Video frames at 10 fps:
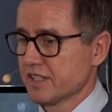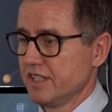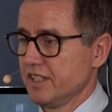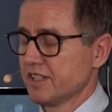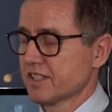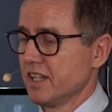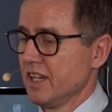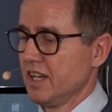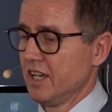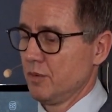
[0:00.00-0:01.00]
Is
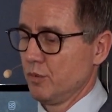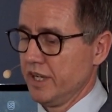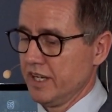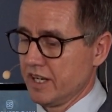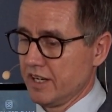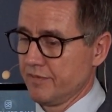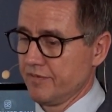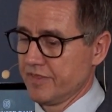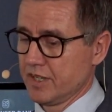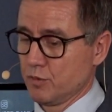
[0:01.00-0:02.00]
we
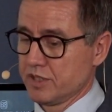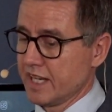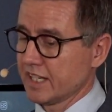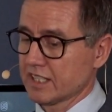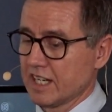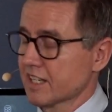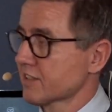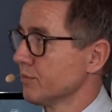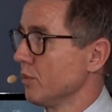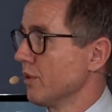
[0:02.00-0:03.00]
take a glass
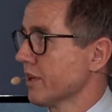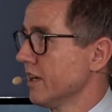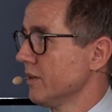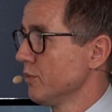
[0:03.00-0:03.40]
of water,